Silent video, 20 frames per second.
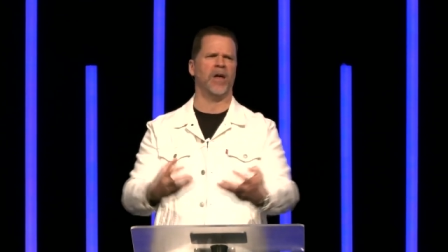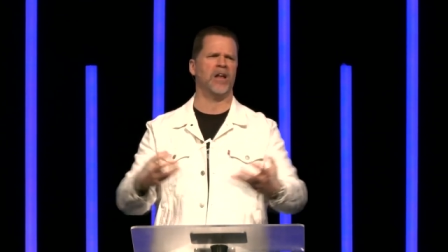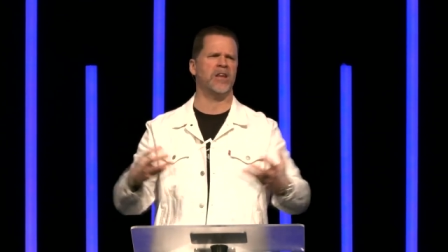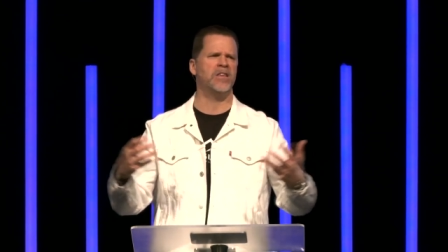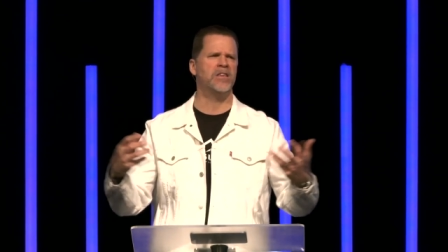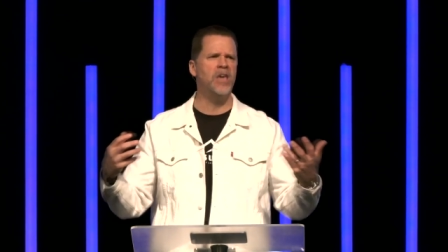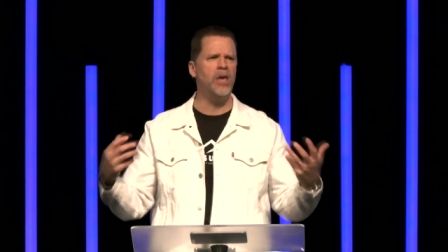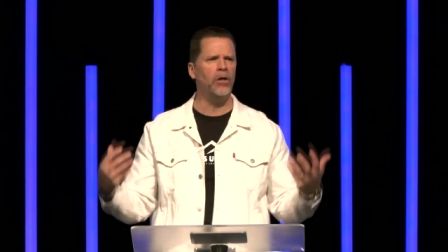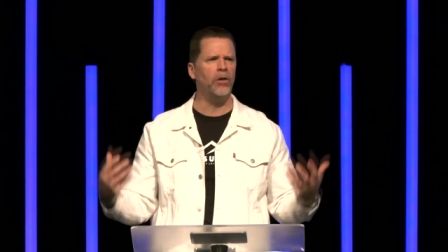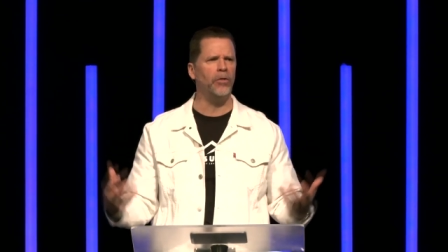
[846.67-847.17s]

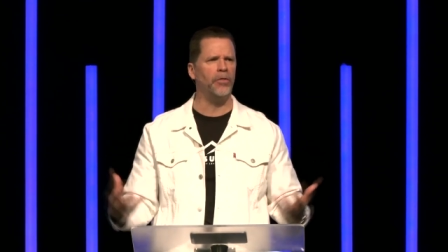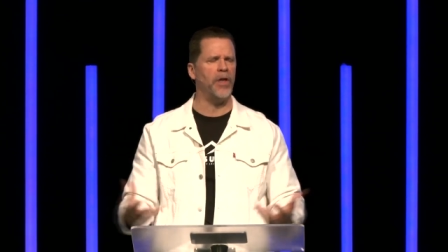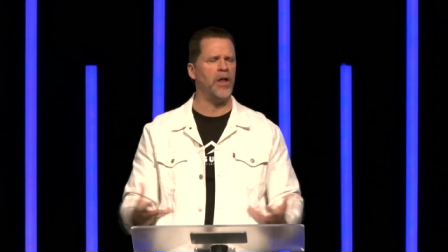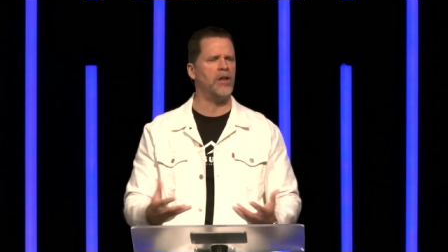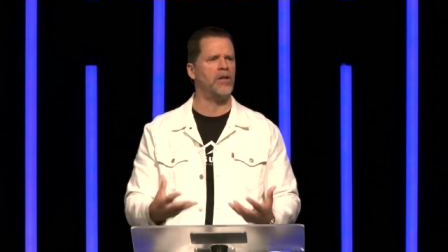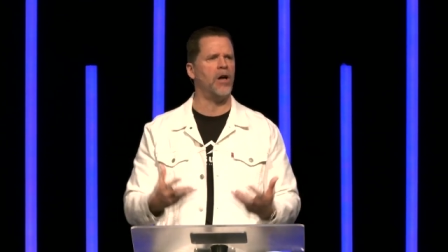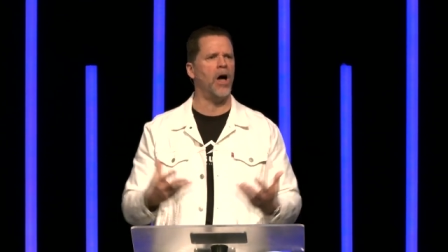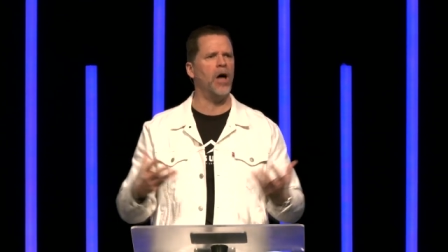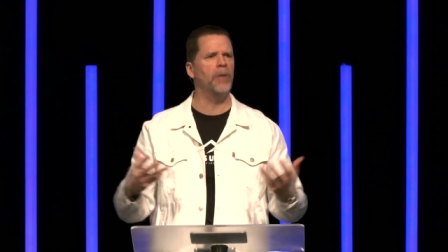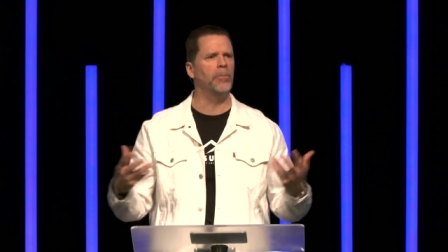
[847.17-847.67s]
that guilt,
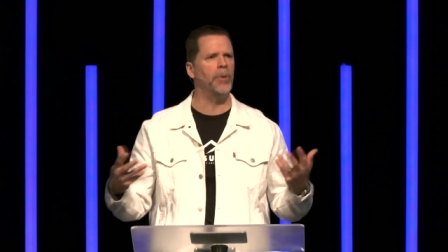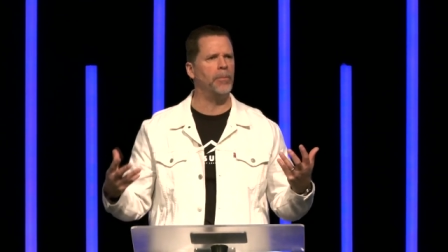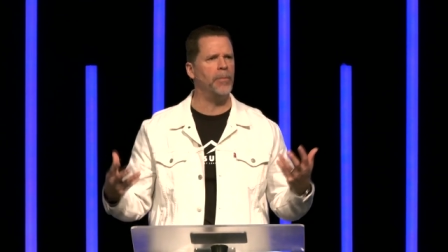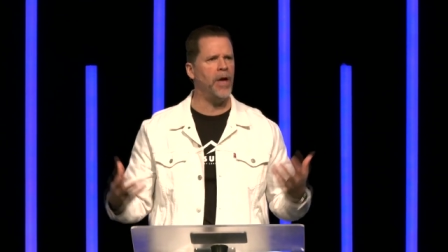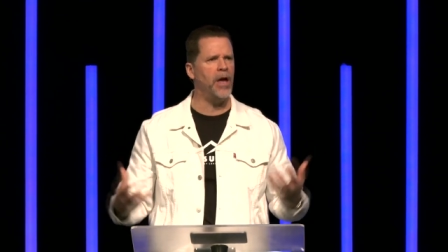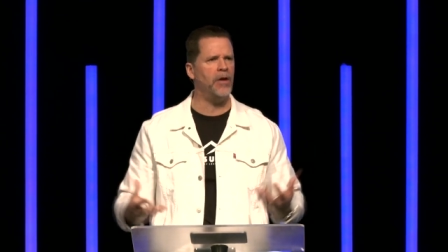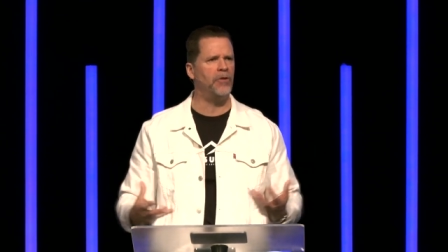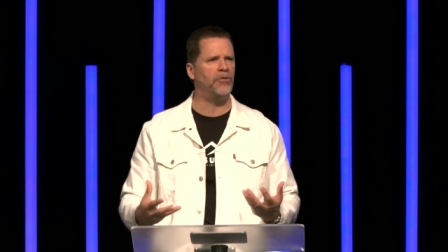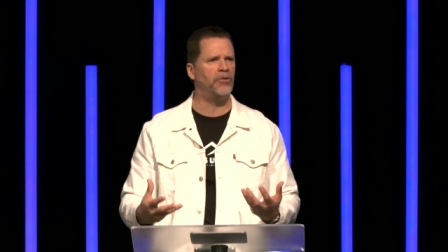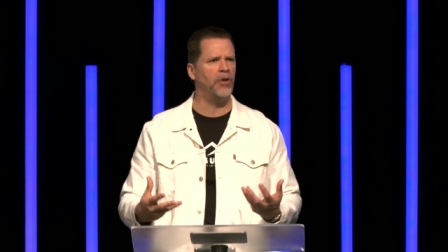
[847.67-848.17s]
that
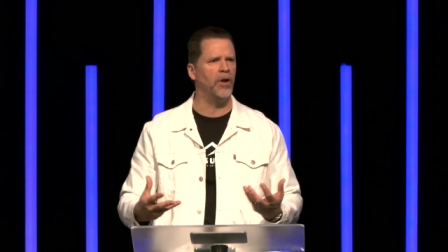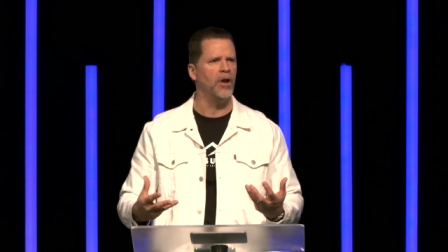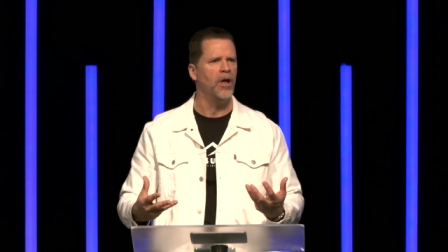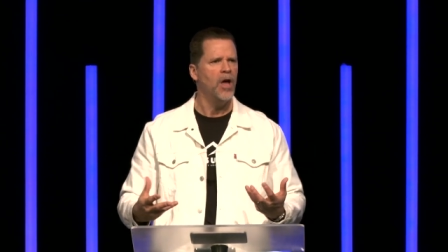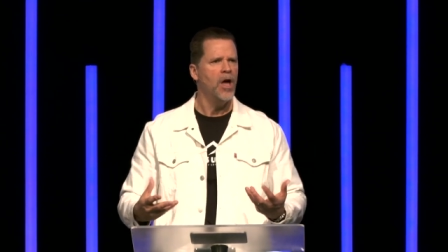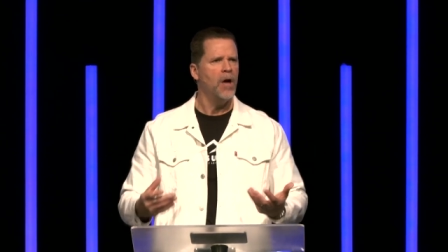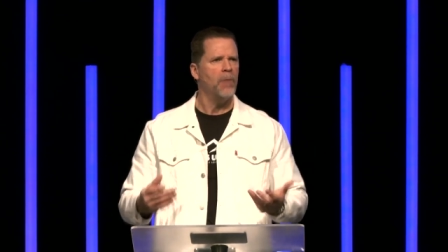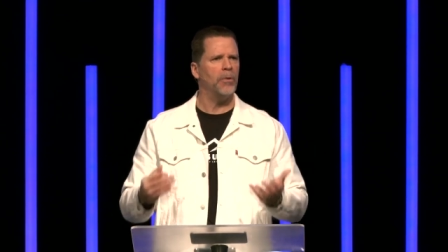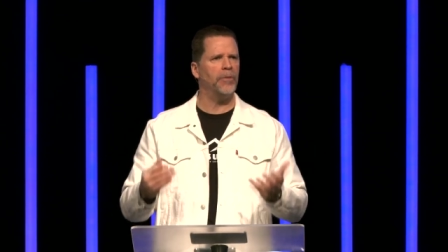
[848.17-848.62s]
condemnation.